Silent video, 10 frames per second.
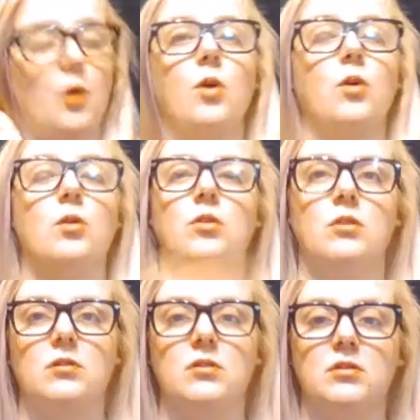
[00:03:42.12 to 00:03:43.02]
whole
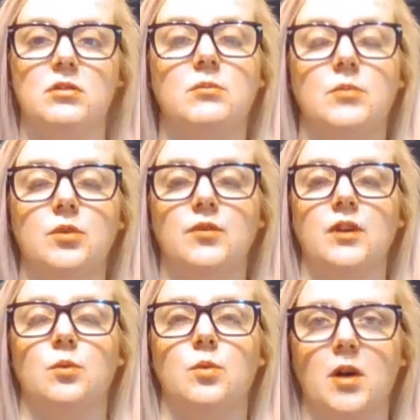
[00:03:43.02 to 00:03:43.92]

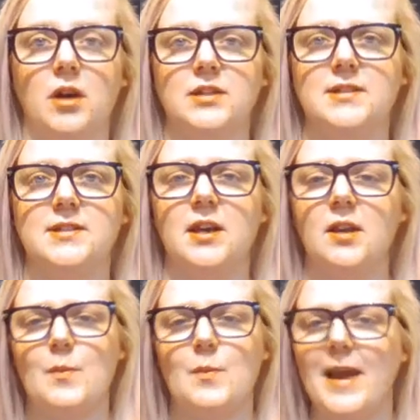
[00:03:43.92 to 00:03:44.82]
movie was
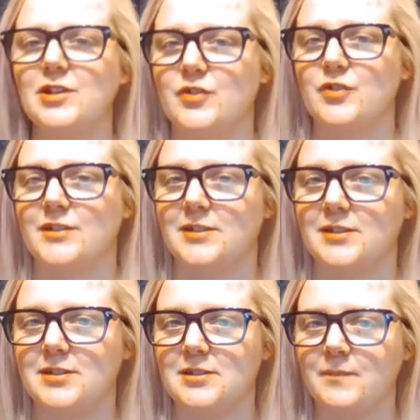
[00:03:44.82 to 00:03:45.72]

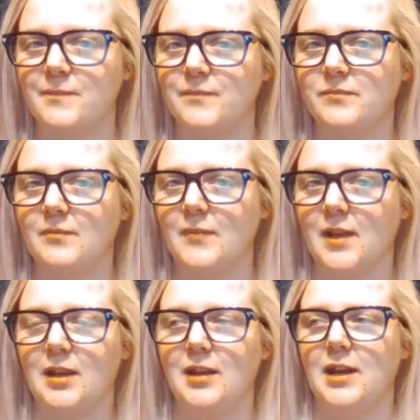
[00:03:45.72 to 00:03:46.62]
mattresses.
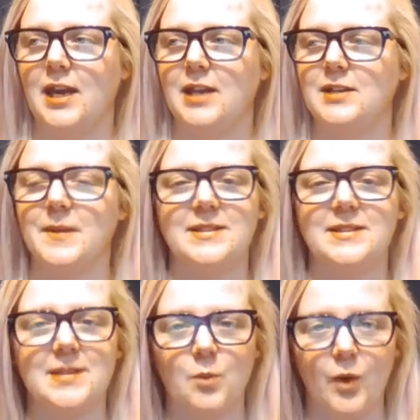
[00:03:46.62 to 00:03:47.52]
And it might
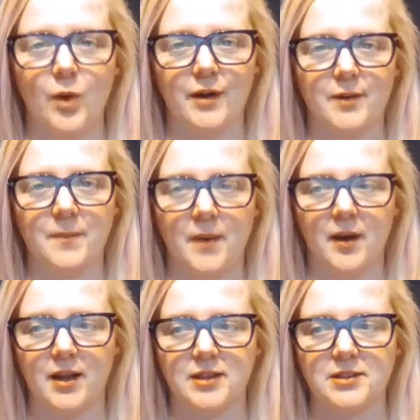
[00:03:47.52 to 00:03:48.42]
seem weird,
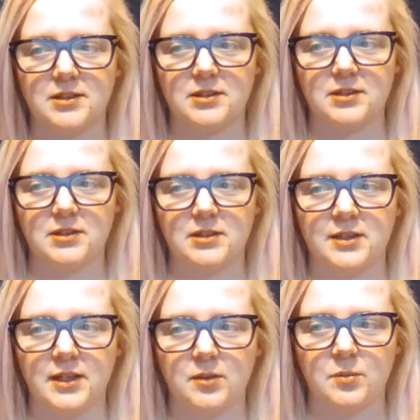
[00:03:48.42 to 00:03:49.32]
but
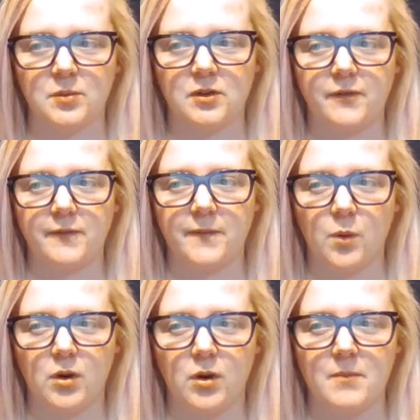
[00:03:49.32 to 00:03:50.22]
there were
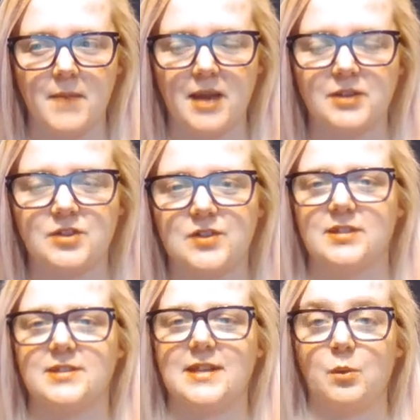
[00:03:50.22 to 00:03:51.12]
4
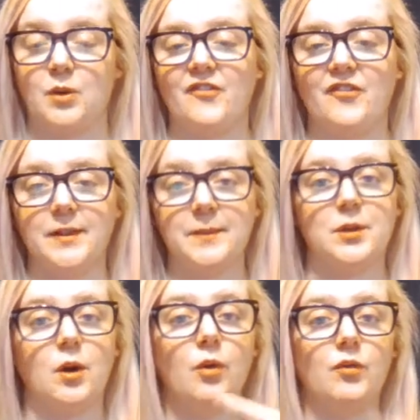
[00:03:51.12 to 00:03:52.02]
mattresses that were
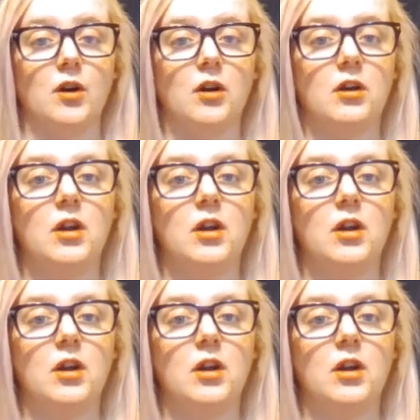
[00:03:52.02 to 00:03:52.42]
flipped over.